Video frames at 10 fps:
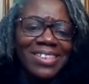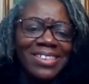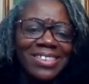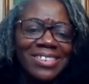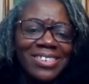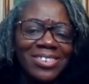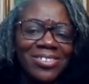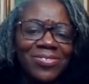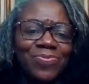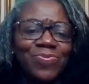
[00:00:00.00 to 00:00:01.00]

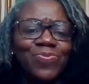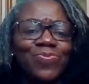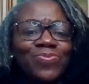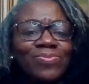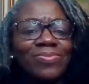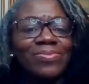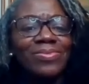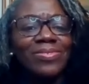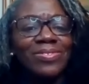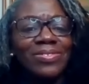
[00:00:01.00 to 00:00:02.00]

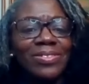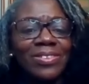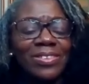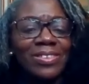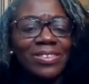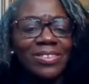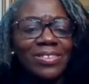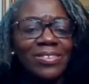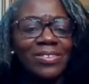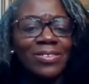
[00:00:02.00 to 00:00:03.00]

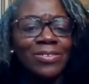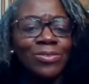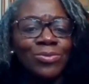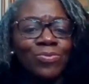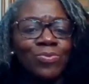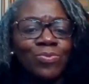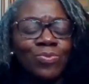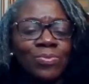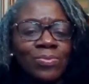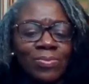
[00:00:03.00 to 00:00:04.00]

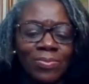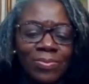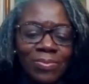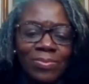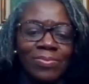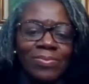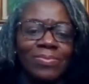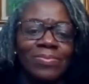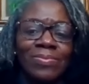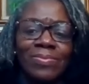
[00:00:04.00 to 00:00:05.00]

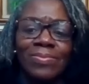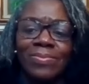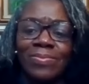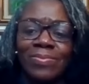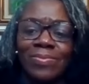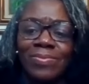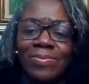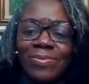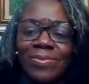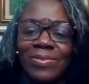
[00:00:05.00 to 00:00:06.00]

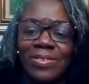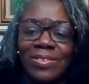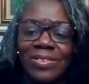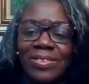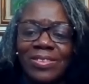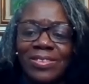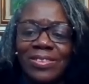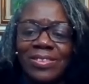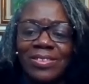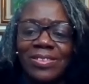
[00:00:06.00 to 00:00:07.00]

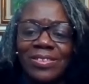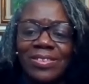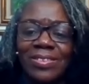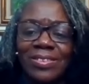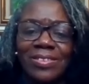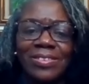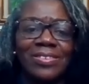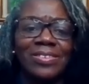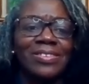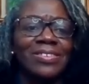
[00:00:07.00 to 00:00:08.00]
This person isn't speaking.